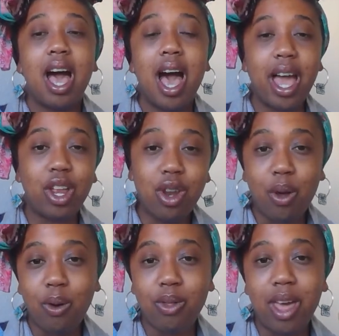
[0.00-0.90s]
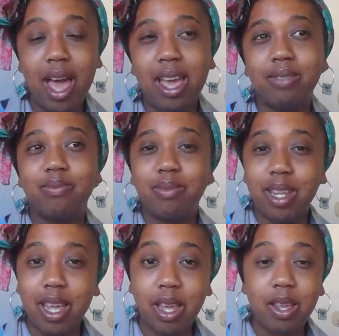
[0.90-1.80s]
I know that
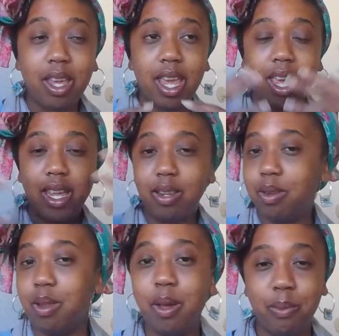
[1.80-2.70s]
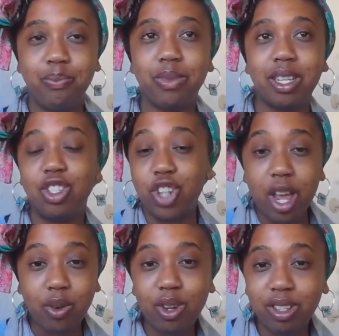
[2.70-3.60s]
in
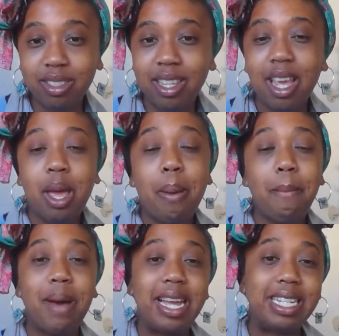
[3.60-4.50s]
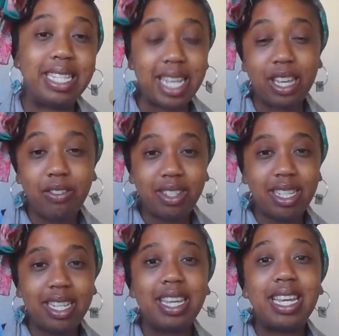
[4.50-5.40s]
general, my
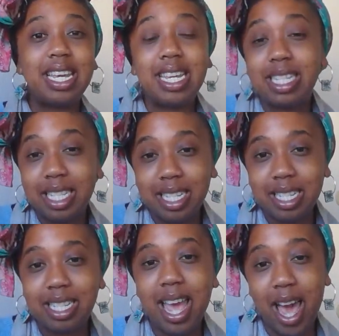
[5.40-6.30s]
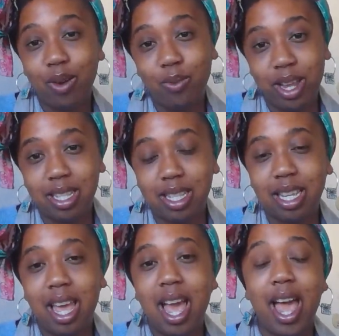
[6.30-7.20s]
safety isn't at risk.